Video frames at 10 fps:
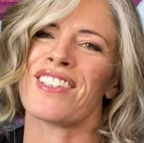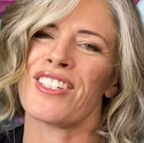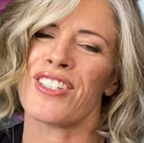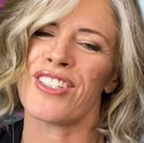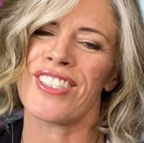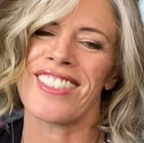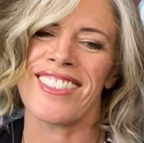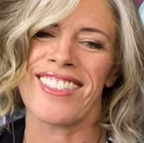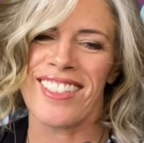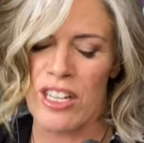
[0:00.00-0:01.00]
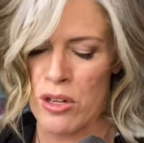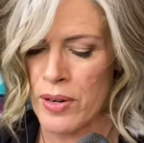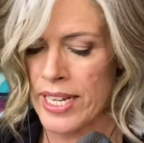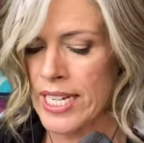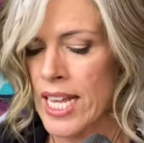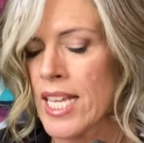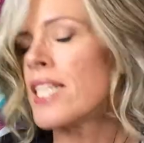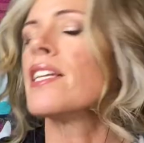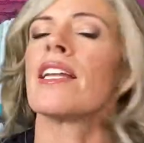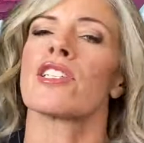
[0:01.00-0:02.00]
Good. All right.
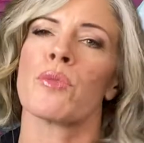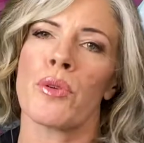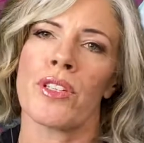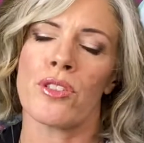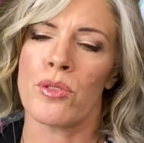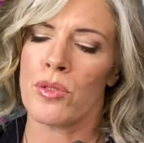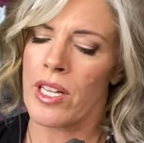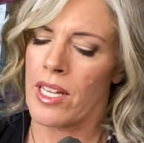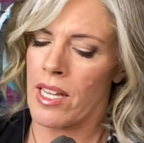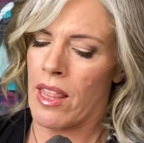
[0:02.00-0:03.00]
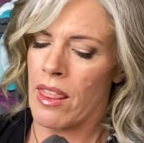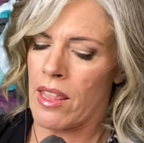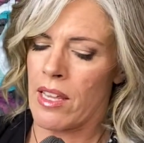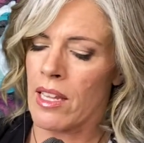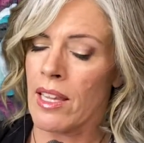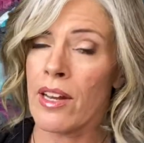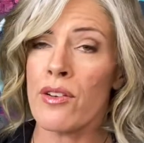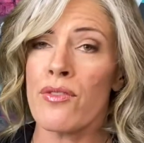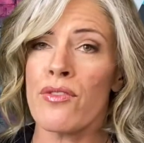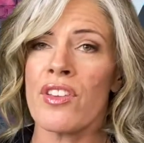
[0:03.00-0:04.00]
Next, we're going to take the
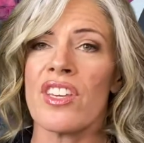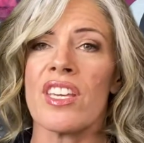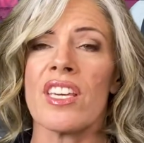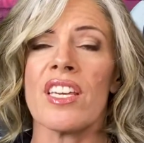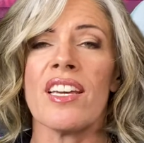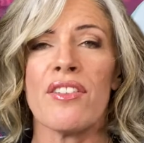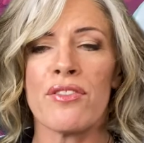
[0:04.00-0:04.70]
letter V,